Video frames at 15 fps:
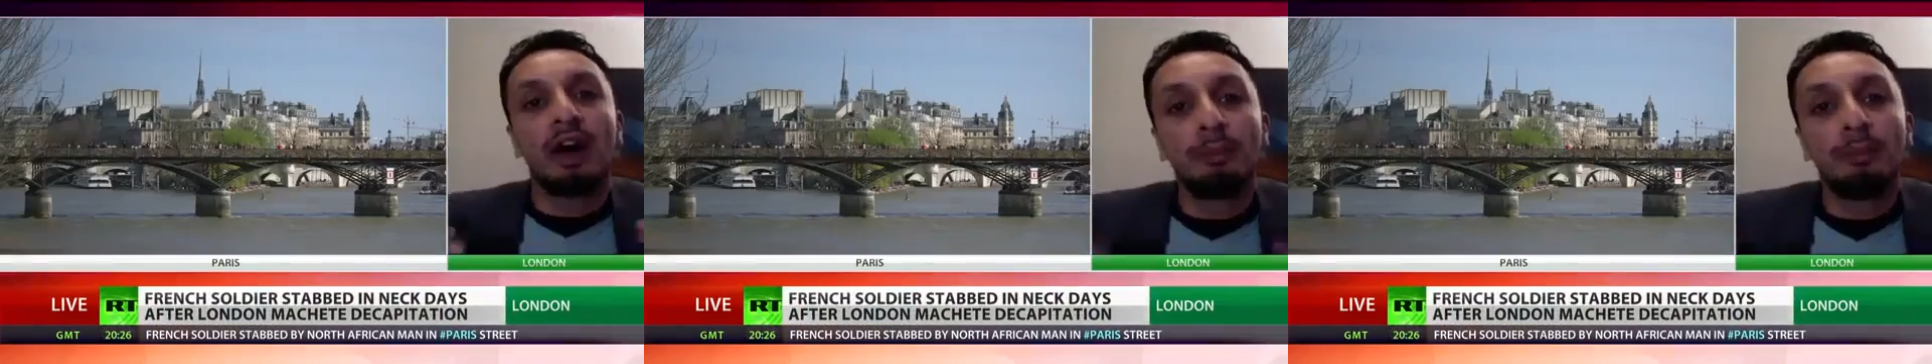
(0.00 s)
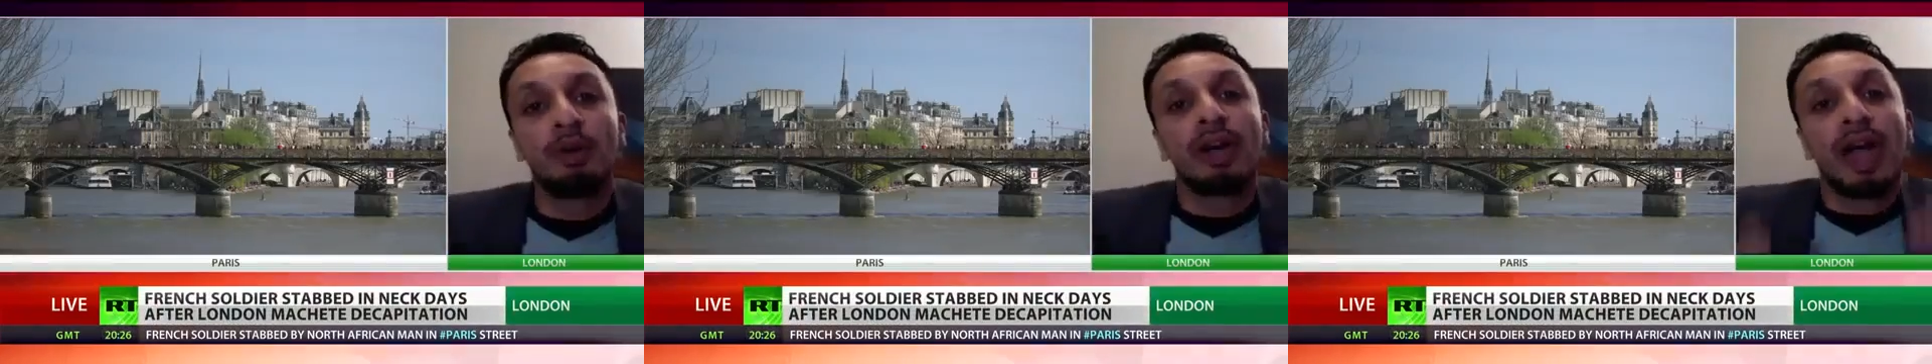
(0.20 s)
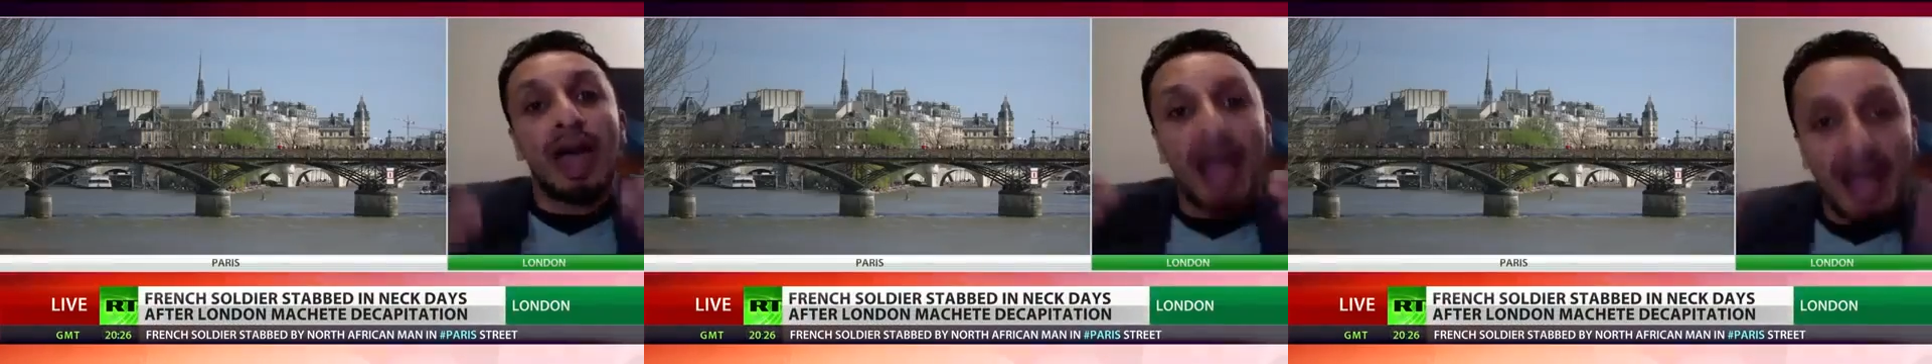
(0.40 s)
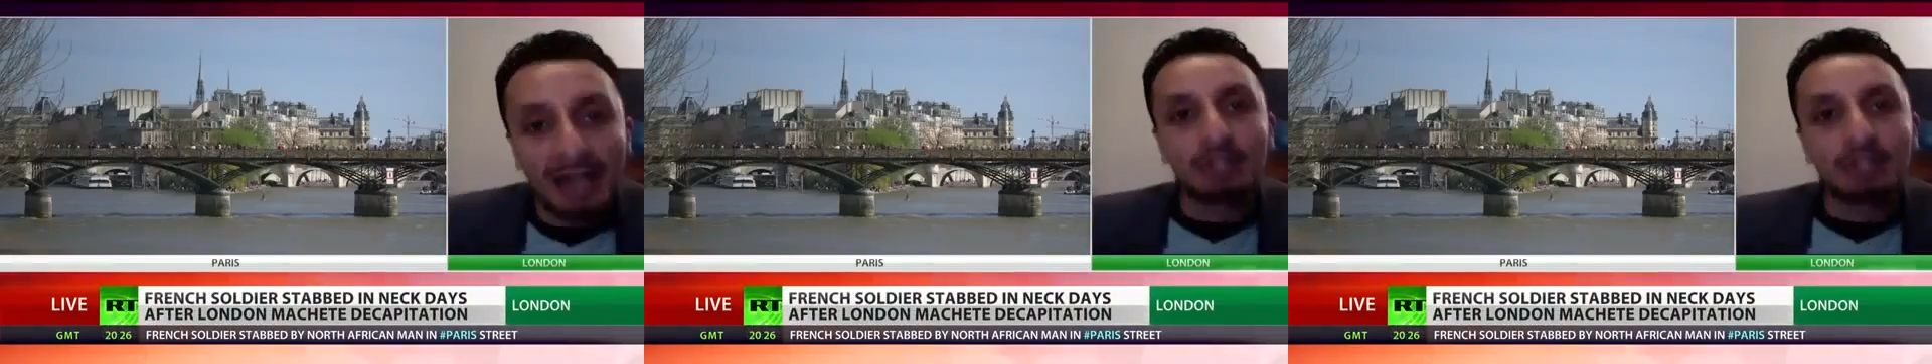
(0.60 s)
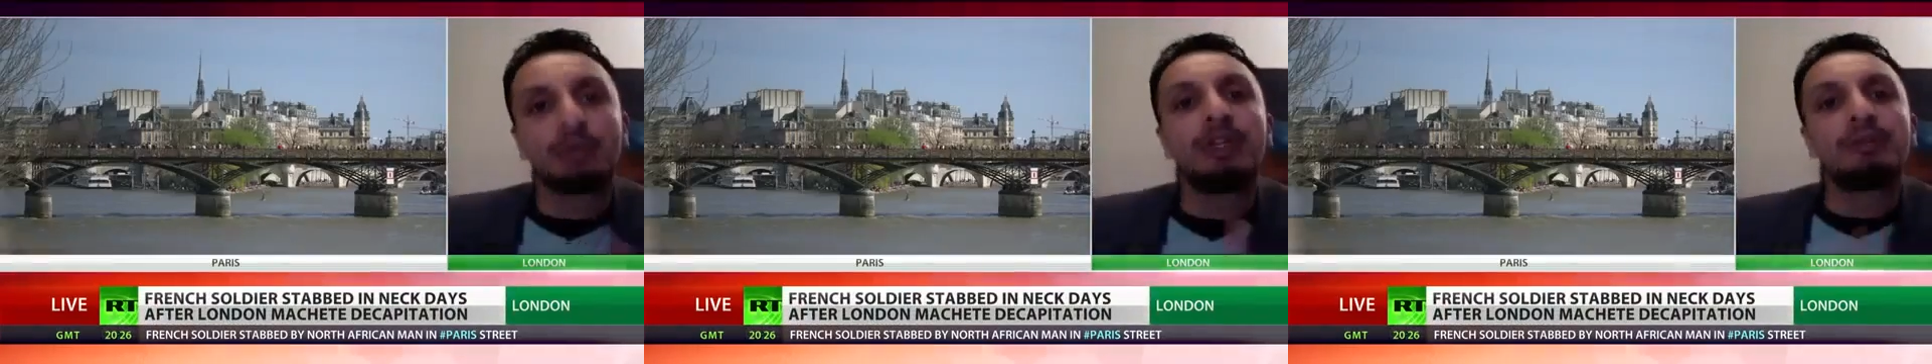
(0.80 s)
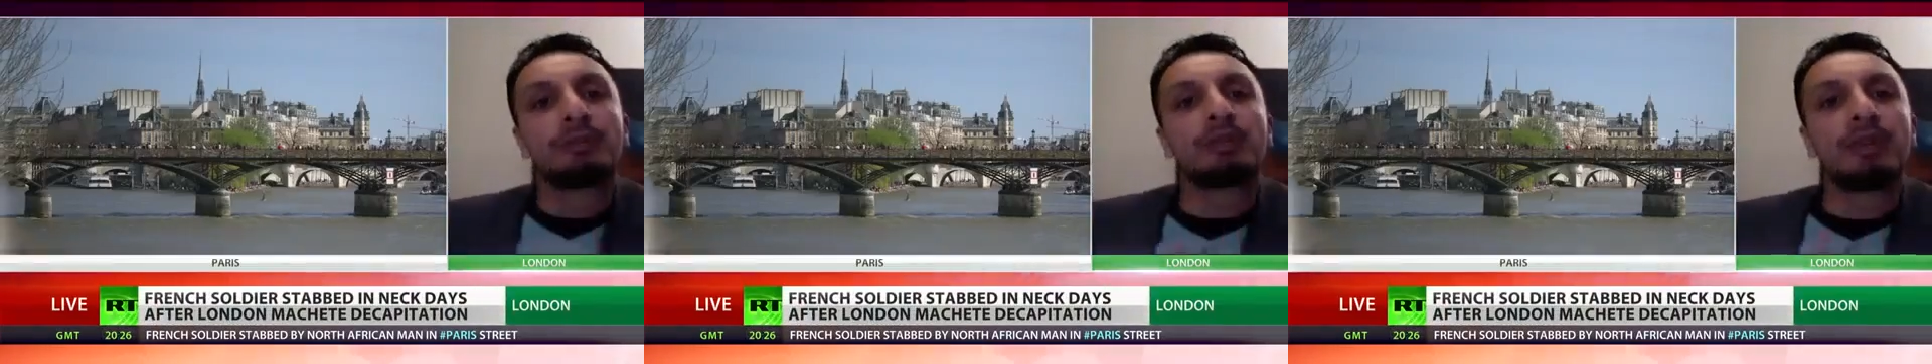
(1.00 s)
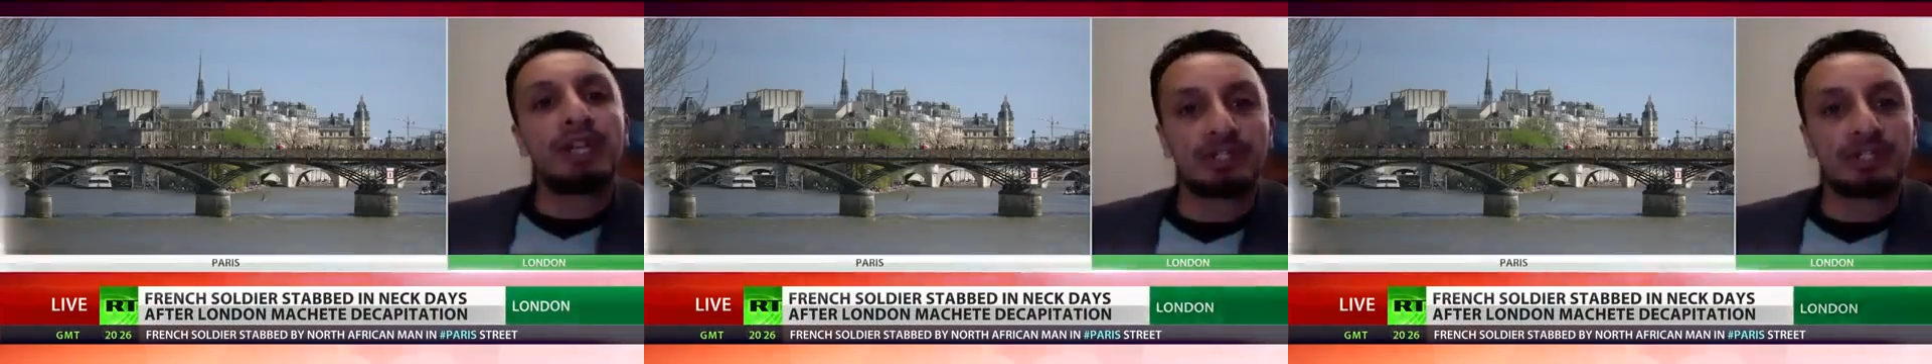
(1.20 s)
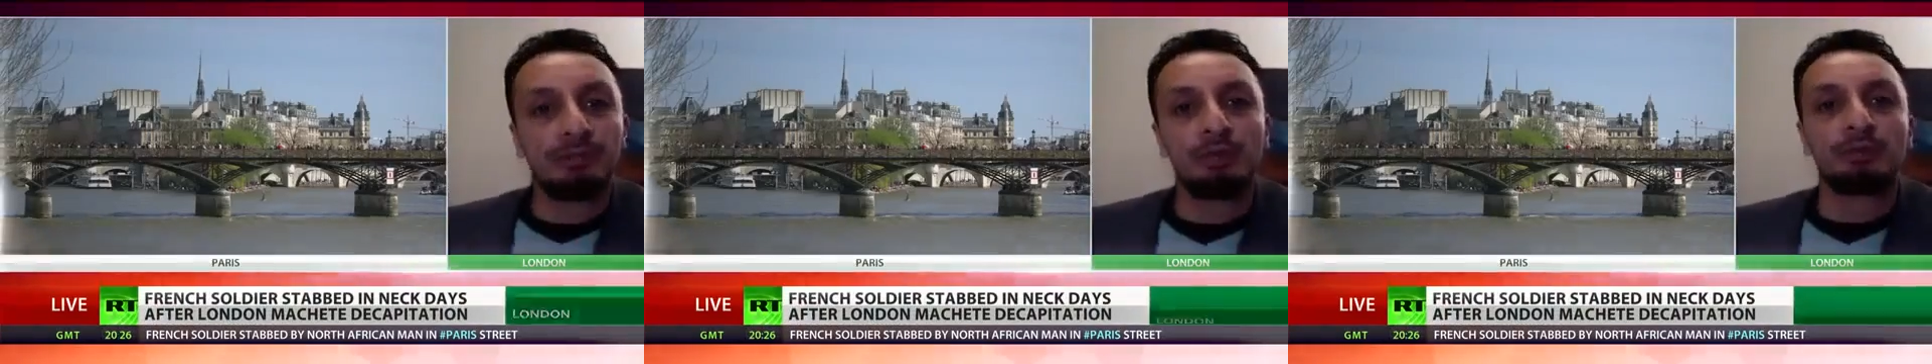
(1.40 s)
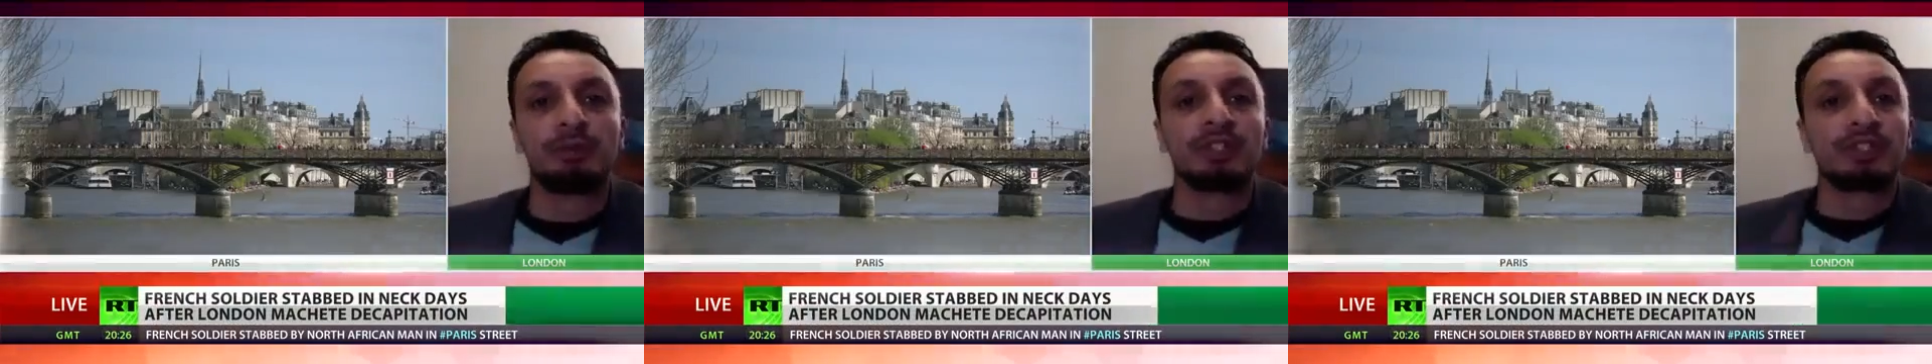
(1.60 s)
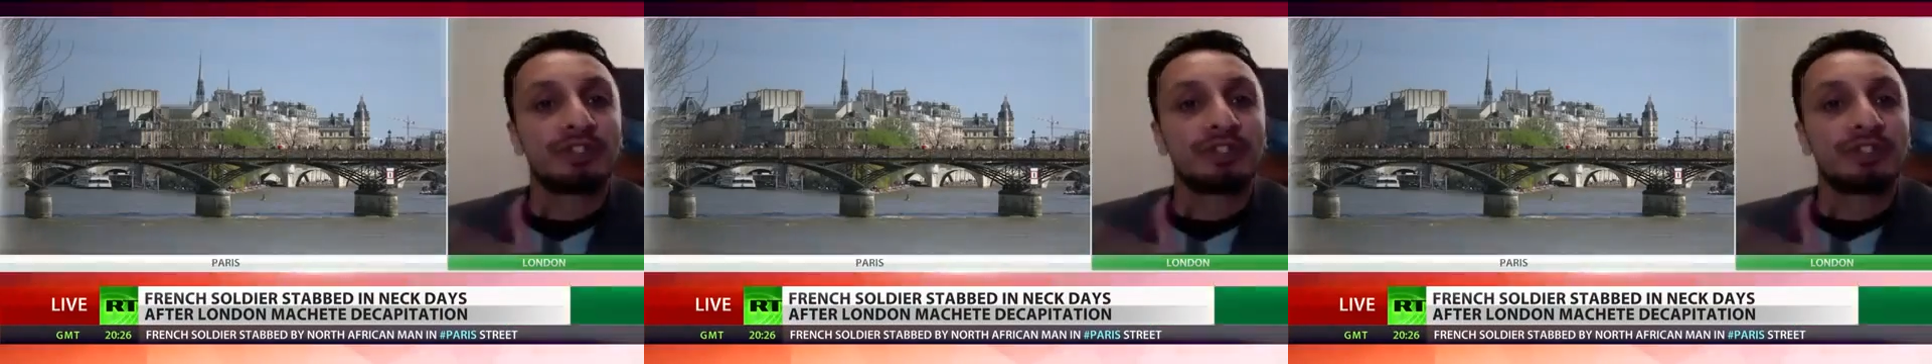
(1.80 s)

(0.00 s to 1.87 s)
among actual liberation movements.